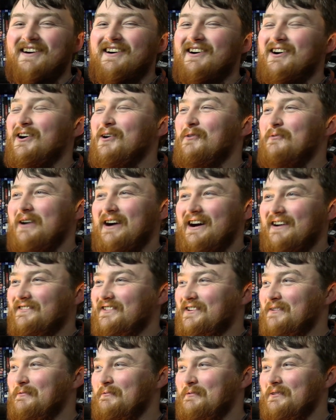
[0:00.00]
Oh wow, I have to
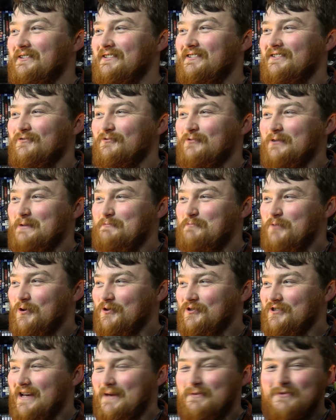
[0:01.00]
come up with really
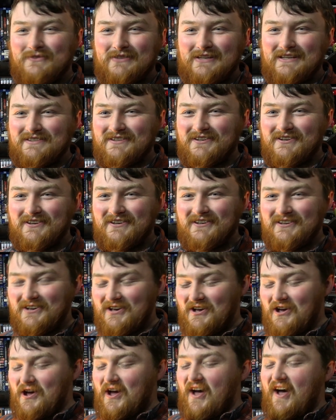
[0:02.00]
posh names for things, don't
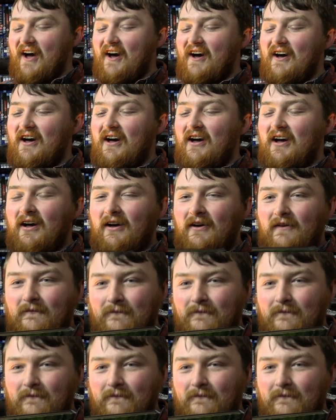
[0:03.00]
I?